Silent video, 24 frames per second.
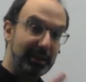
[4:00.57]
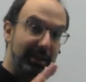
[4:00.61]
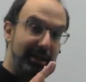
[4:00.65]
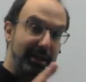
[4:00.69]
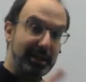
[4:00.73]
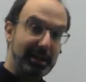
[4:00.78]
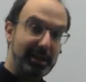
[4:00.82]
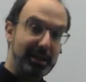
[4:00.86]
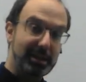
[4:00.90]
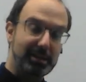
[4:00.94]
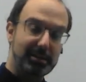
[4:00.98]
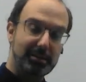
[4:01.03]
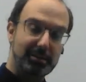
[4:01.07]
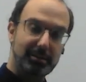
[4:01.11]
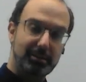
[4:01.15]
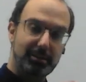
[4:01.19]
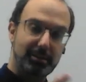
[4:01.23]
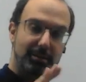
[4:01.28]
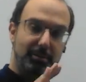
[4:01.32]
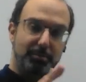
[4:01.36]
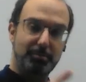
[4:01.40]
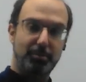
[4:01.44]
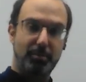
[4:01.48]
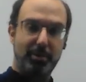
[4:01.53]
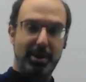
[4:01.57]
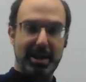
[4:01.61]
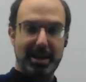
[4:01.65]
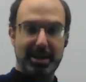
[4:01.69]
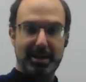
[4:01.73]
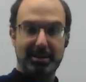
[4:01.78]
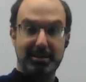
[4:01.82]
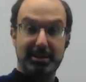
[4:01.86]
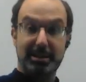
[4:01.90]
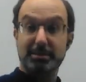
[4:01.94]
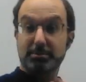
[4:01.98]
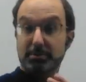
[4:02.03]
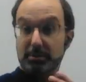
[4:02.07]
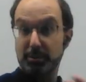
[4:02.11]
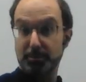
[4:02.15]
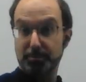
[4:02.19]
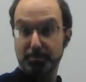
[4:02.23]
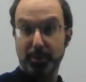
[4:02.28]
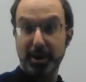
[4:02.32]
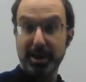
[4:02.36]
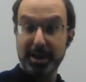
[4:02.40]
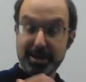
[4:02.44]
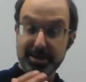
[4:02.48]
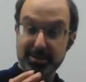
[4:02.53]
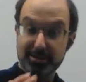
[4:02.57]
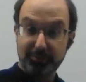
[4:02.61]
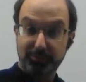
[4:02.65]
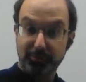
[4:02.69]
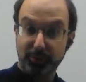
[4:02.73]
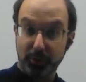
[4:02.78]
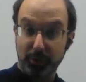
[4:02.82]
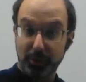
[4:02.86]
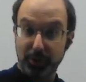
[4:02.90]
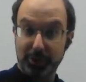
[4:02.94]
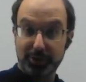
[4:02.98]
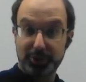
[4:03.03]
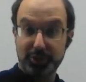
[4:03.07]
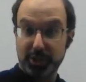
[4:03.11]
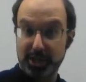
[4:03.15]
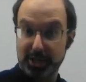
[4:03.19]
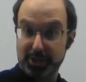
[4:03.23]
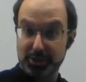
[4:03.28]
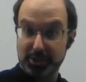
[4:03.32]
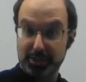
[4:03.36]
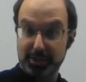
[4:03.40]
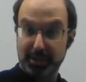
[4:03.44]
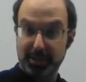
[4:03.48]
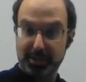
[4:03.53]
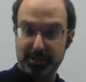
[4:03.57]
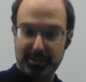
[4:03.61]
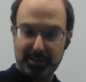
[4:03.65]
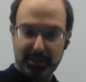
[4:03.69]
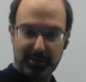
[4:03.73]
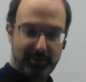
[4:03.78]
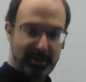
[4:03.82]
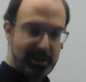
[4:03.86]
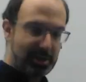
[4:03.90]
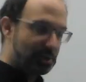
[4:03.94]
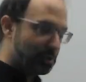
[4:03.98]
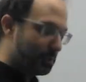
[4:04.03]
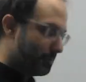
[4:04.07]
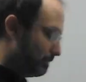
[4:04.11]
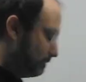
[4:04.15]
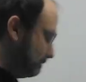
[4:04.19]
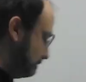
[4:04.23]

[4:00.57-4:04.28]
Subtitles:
I hit the brake. That's what the brake is for, changing the acceleration.